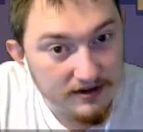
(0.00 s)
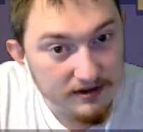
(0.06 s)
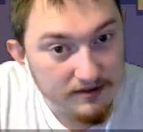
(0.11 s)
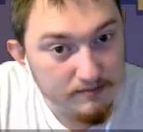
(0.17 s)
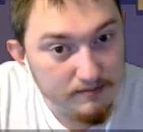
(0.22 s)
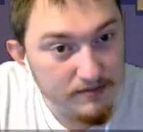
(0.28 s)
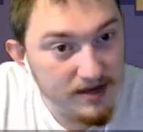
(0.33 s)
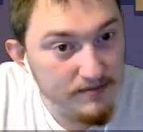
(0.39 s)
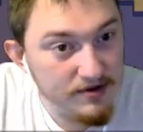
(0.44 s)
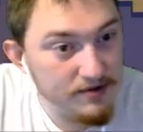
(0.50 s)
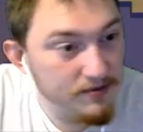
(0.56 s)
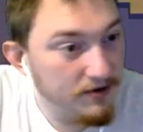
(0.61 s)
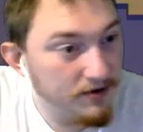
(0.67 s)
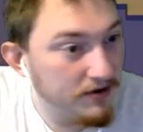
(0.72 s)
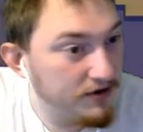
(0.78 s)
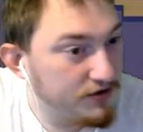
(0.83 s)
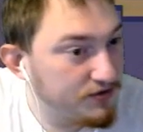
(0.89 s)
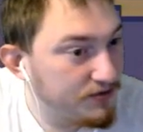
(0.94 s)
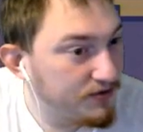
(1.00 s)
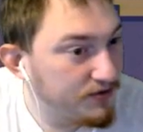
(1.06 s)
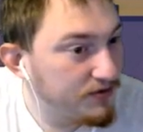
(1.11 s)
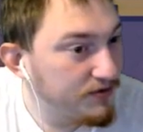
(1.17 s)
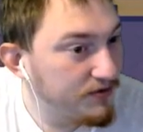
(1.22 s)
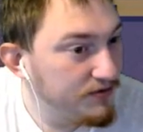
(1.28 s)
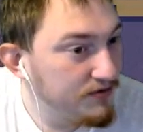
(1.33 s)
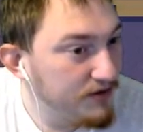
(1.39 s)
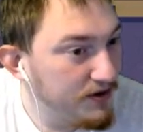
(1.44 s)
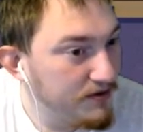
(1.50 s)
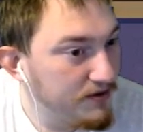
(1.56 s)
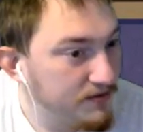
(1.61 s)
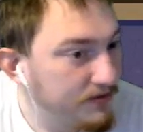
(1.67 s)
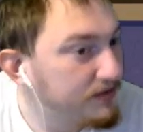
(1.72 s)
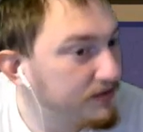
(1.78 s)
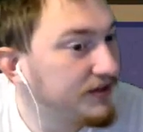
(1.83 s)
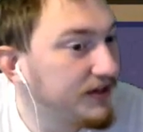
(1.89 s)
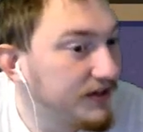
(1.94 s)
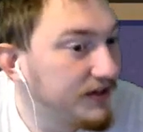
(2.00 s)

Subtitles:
Maybe you are, troll, who knows?